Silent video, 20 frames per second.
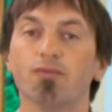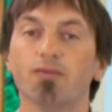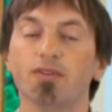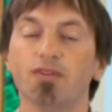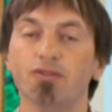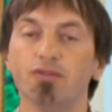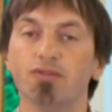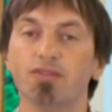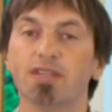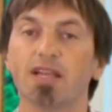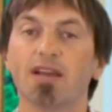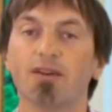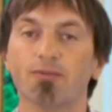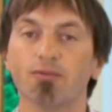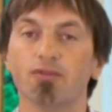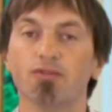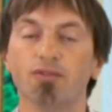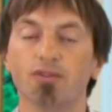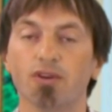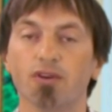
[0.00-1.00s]
use that
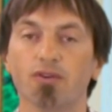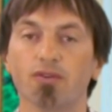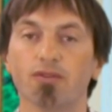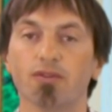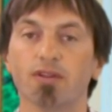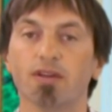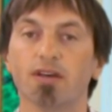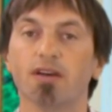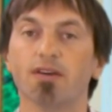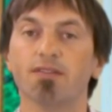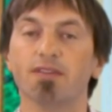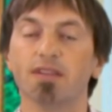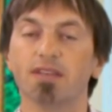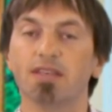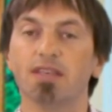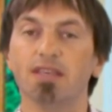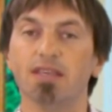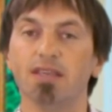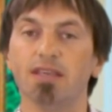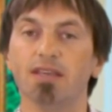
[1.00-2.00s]
root note of the
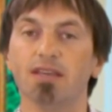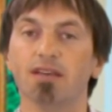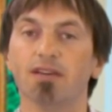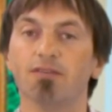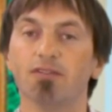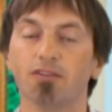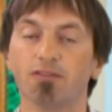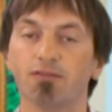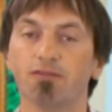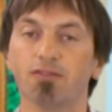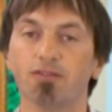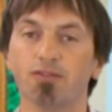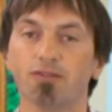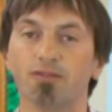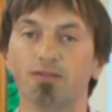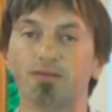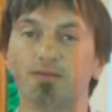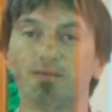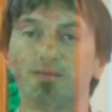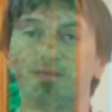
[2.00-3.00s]
key of your flute.